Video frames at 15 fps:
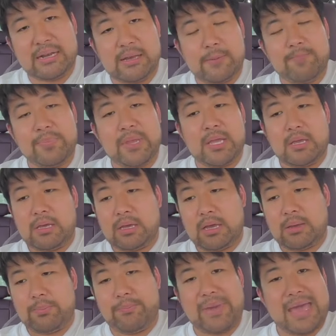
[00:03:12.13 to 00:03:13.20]
uh,
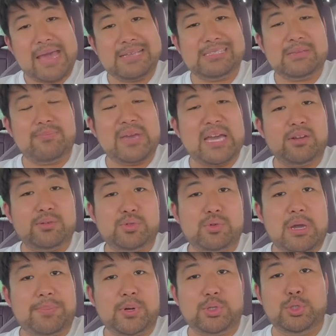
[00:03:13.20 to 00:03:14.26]
famous
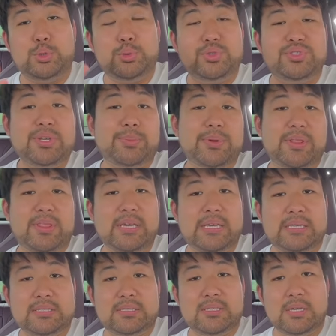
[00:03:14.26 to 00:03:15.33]
economists, soccer
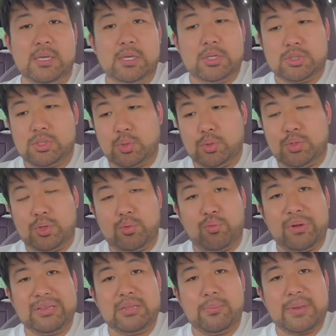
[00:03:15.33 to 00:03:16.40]
stars here in
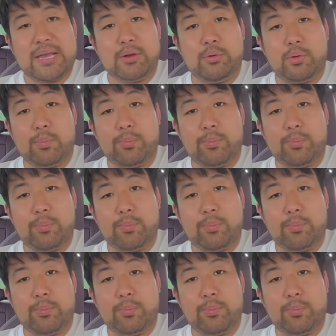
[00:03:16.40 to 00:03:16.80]
China.